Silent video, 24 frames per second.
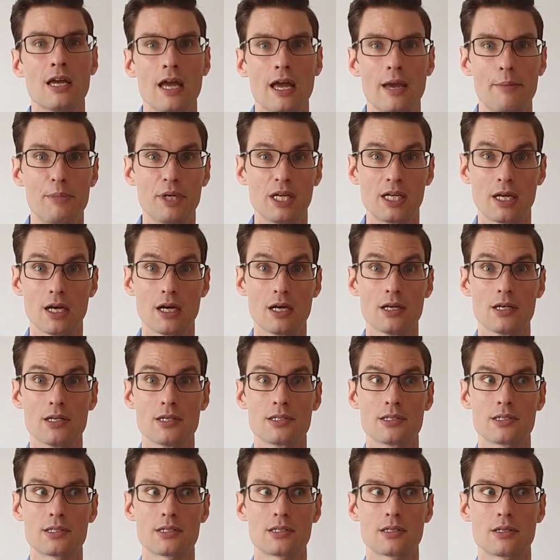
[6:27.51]

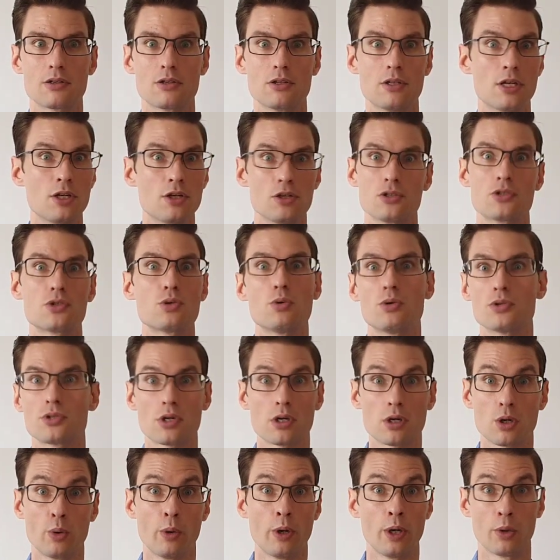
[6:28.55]
because then your students aren't
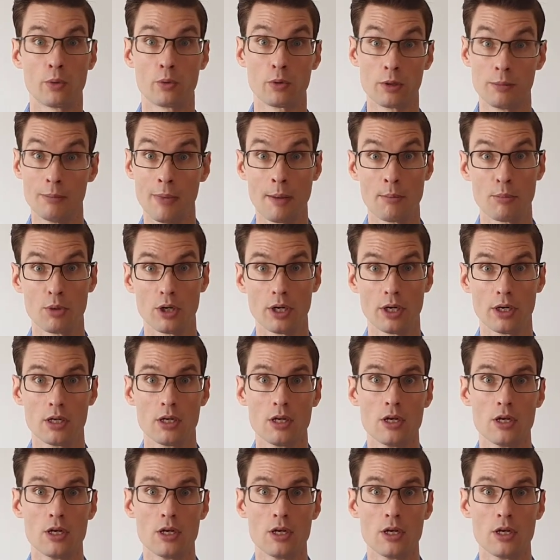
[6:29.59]
going to remember it.